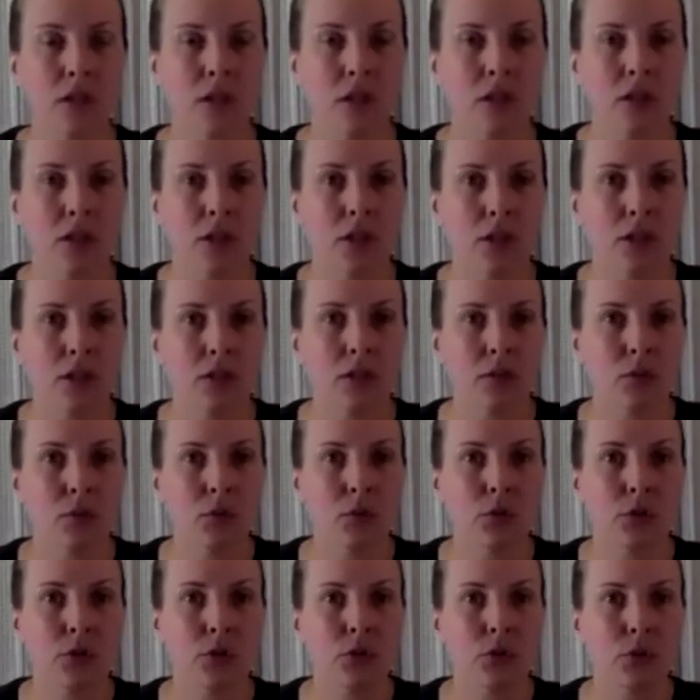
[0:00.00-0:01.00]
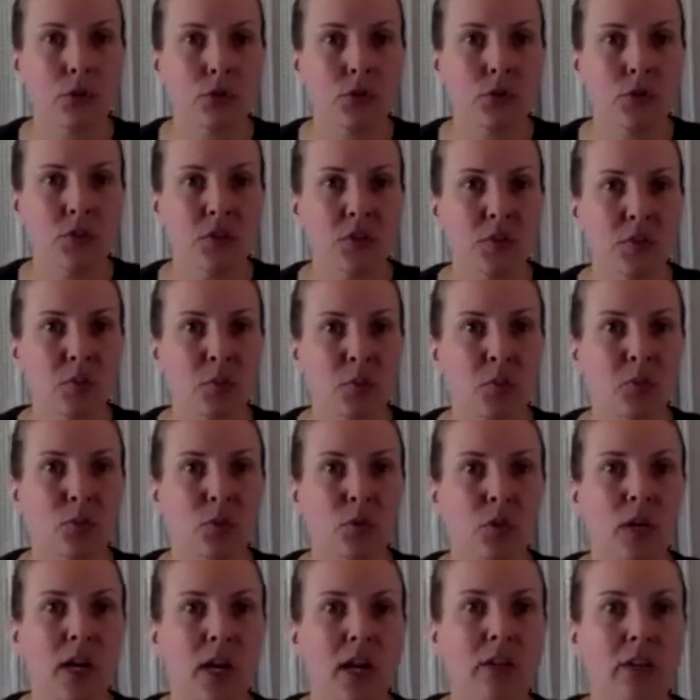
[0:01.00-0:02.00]
Then we'll use
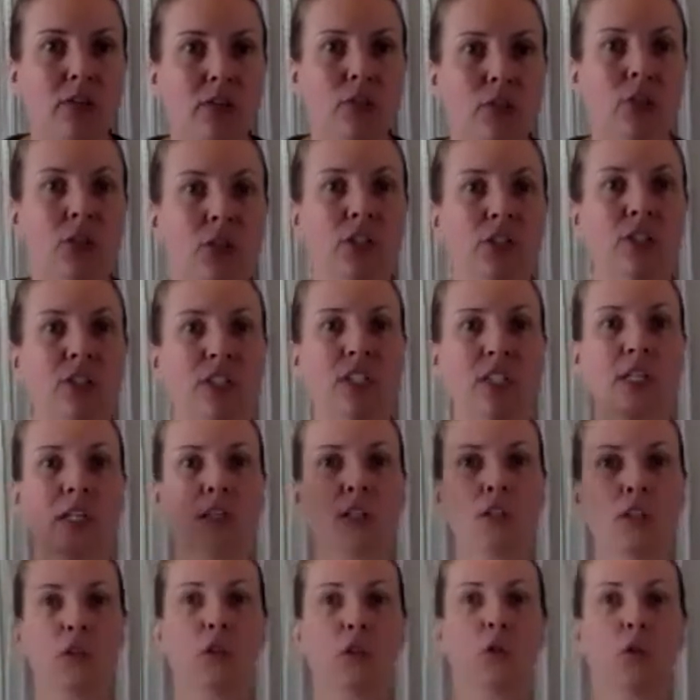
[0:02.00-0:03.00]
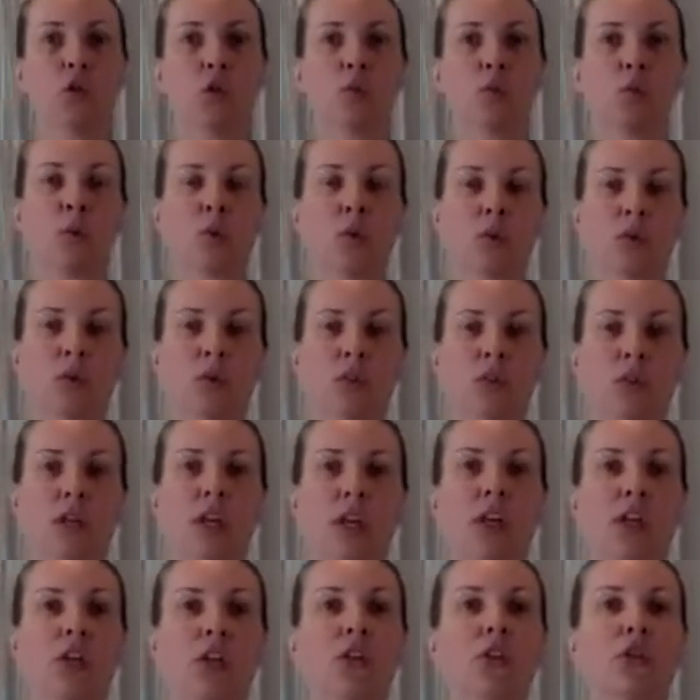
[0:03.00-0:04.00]
breath. You're going to take a goalpost.
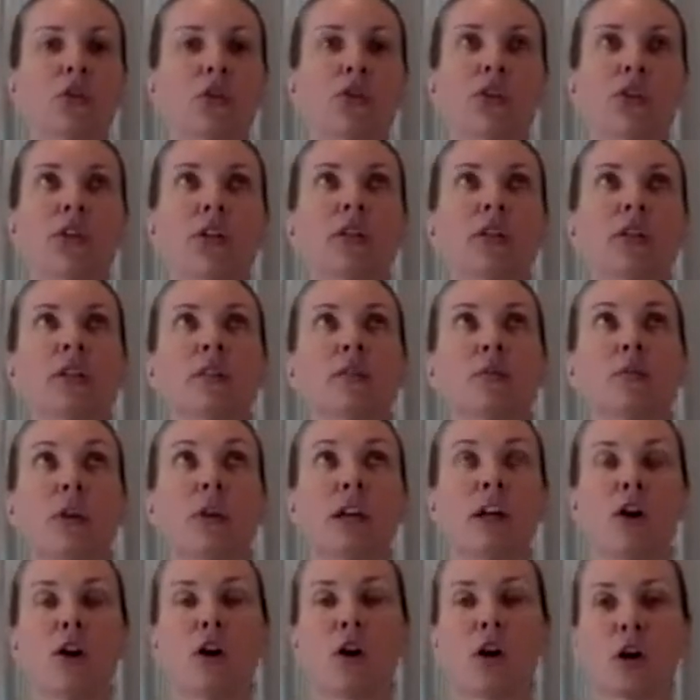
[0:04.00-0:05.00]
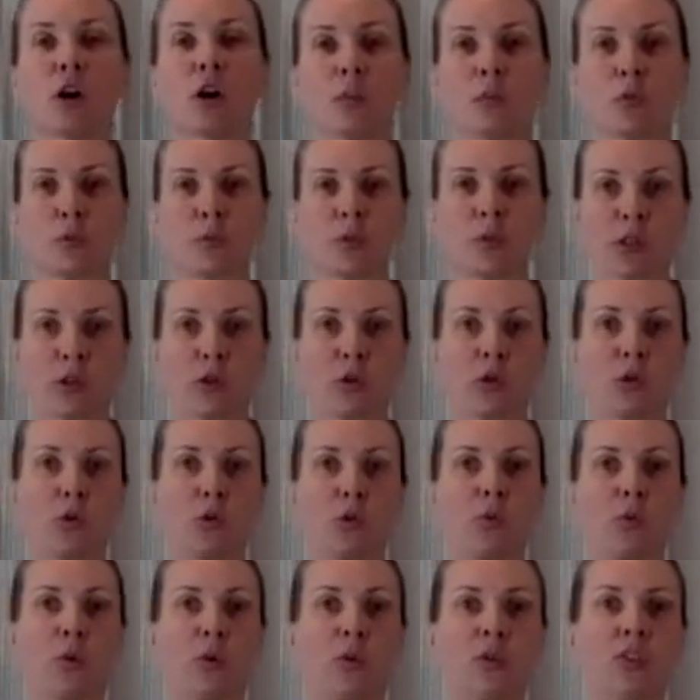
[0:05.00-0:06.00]
Your right arm will be a
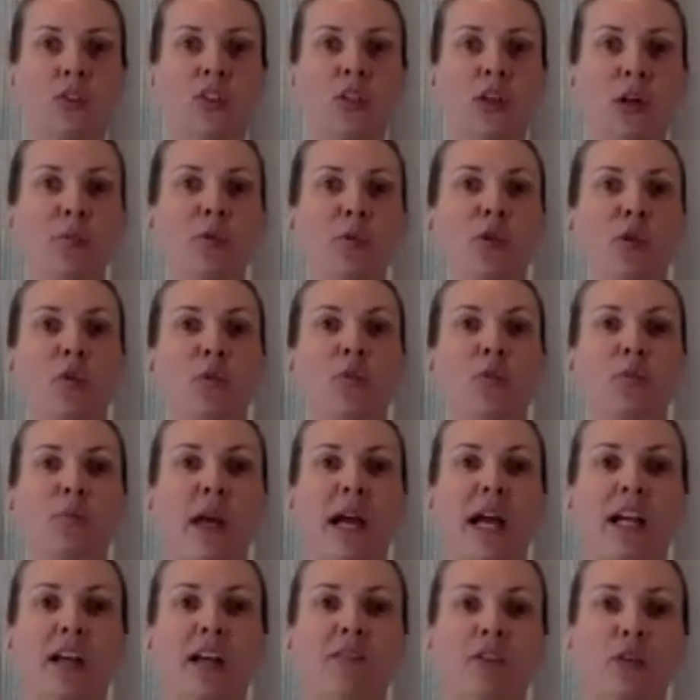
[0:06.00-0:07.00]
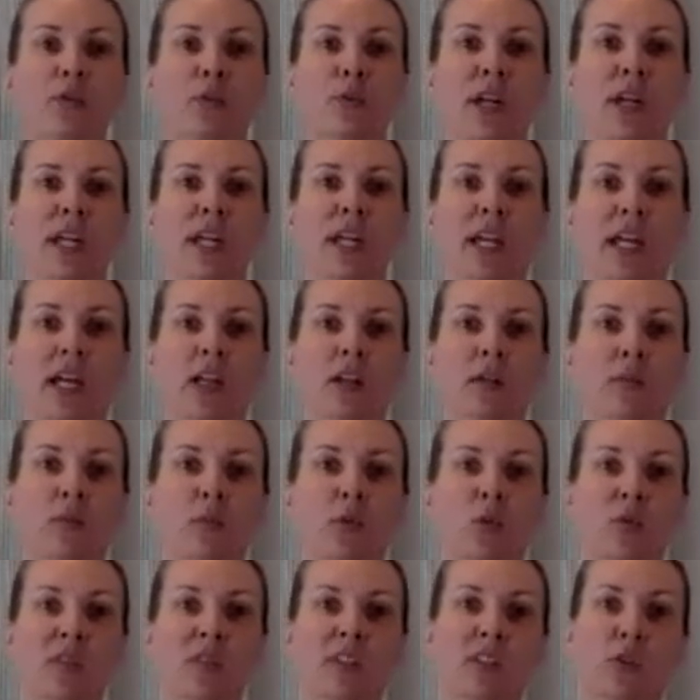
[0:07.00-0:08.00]
goalpost arm, your back of your right hand
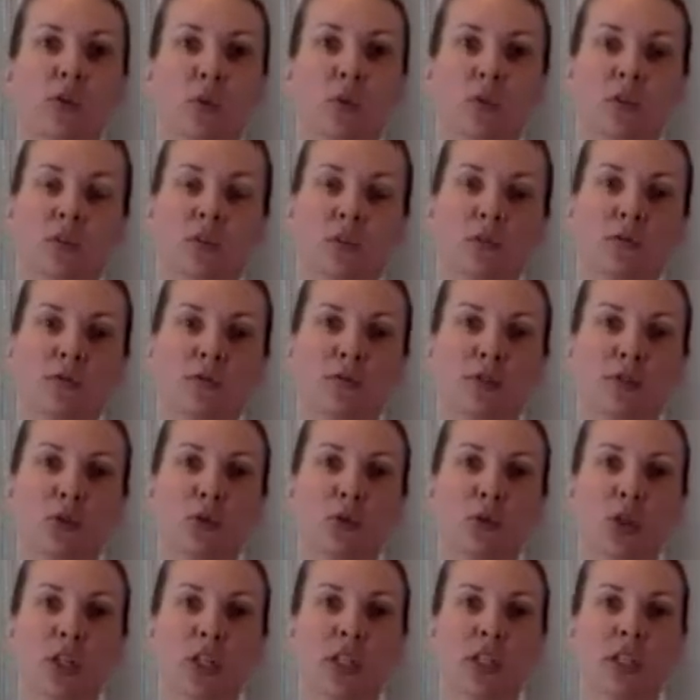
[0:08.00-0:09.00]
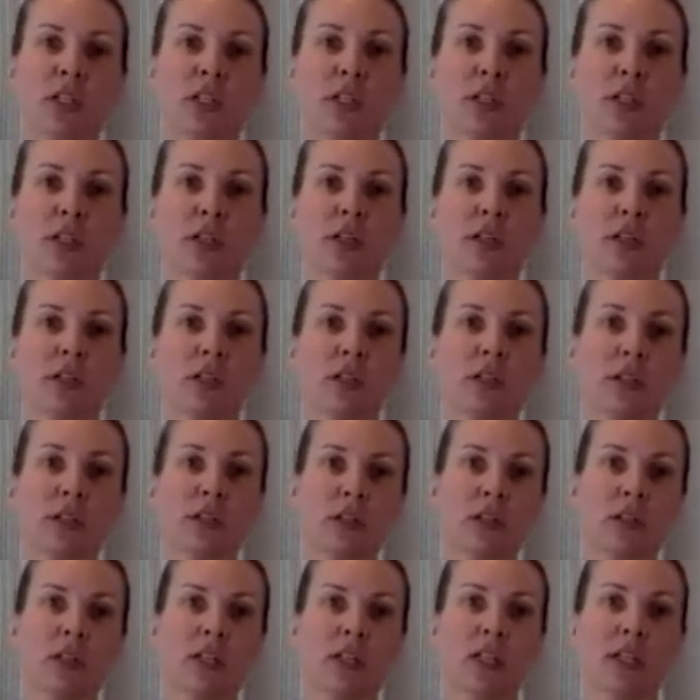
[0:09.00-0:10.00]
moving towards the floor.
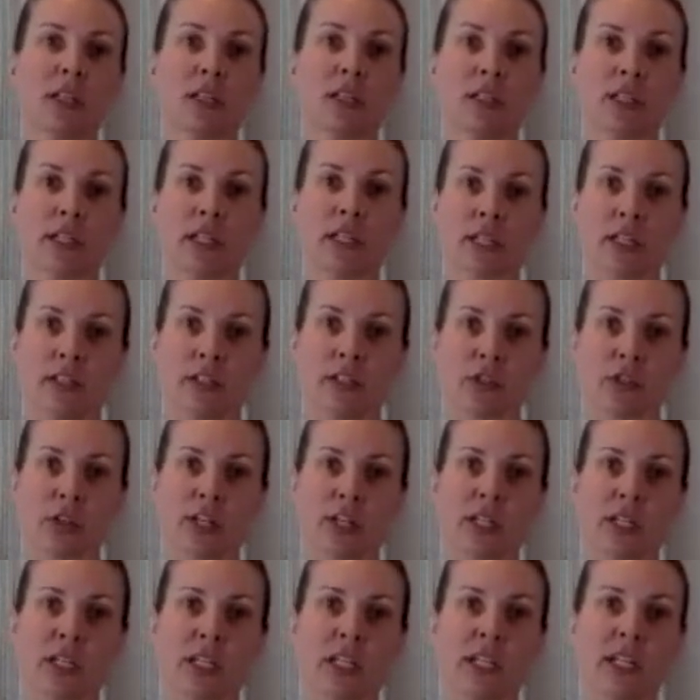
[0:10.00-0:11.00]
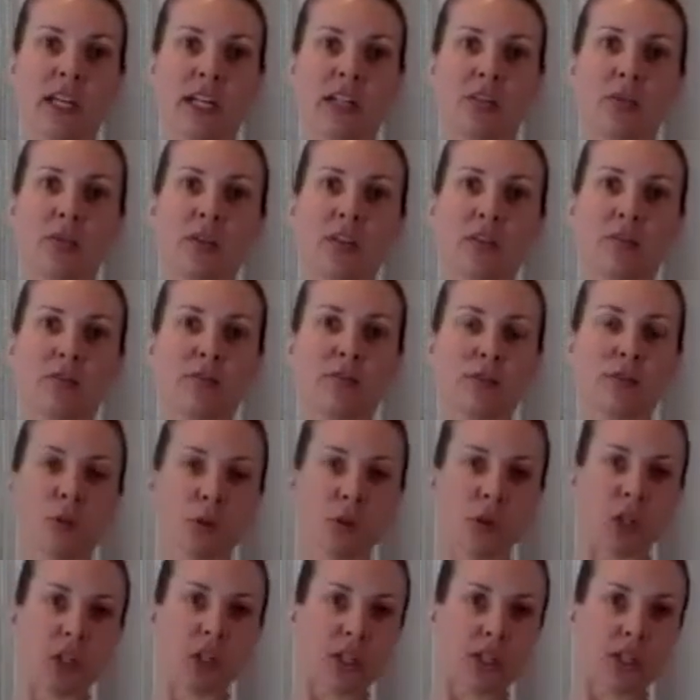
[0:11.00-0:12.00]
You're letting it try to connect with the
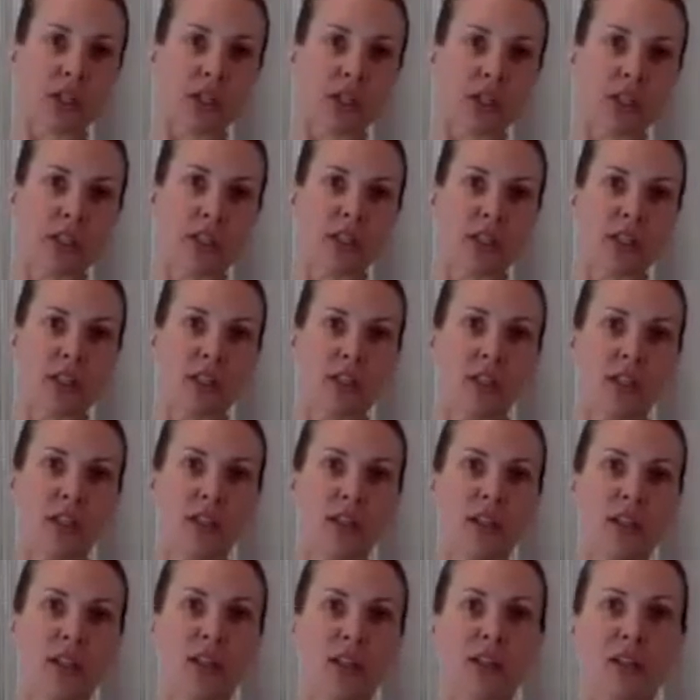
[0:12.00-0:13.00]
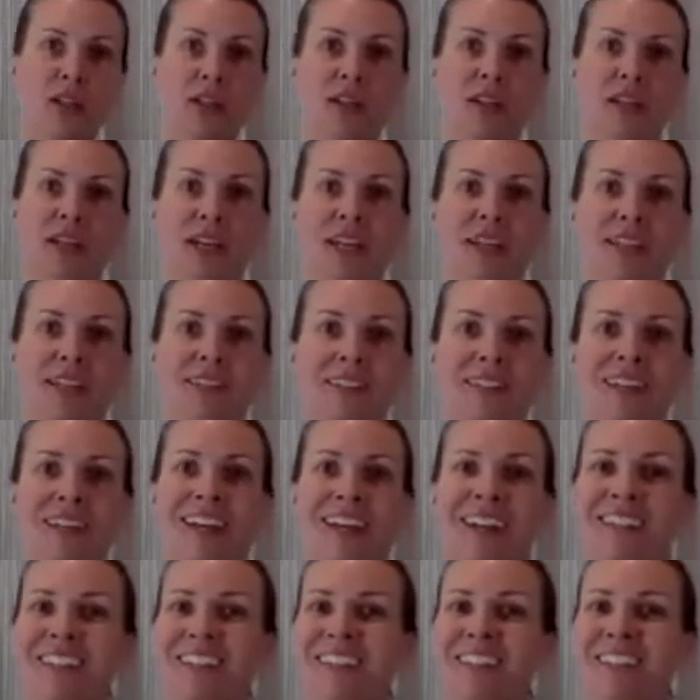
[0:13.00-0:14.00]
floor. Nice, yeah,
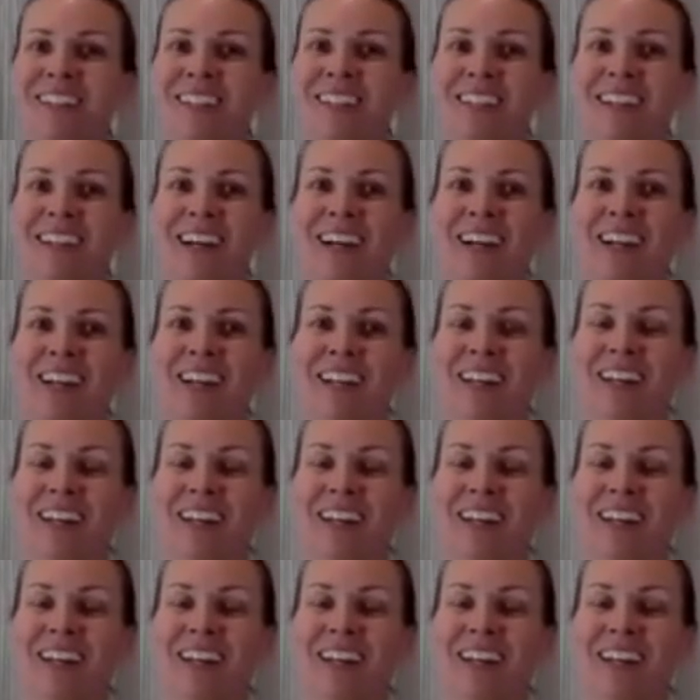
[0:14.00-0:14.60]
just like that.